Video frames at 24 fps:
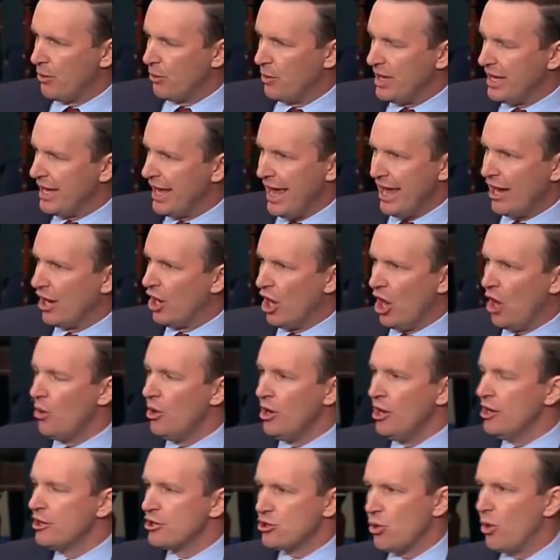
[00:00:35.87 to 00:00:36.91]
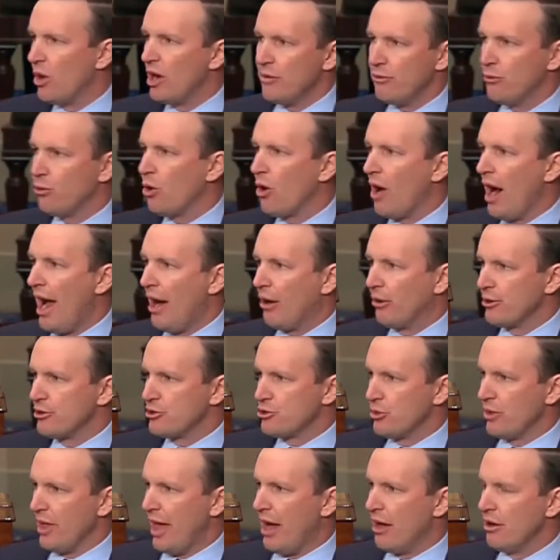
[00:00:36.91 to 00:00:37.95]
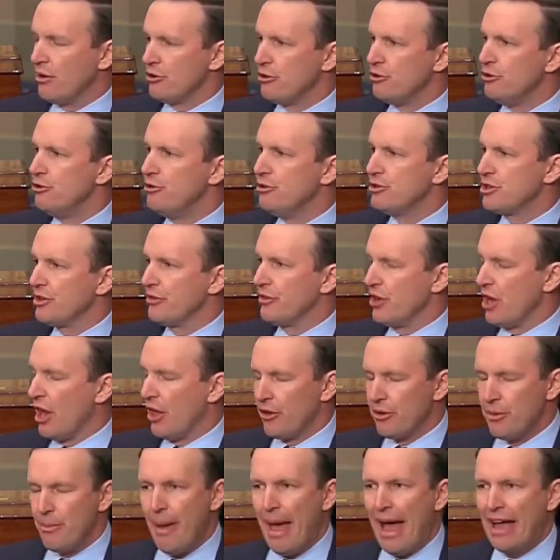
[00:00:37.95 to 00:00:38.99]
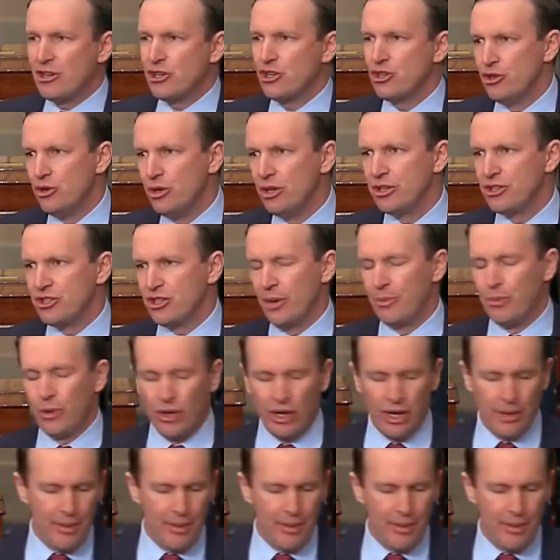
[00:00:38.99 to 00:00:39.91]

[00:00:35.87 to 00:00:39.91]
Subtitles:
We can't go 24 hours without news of another mass shooting somewhere in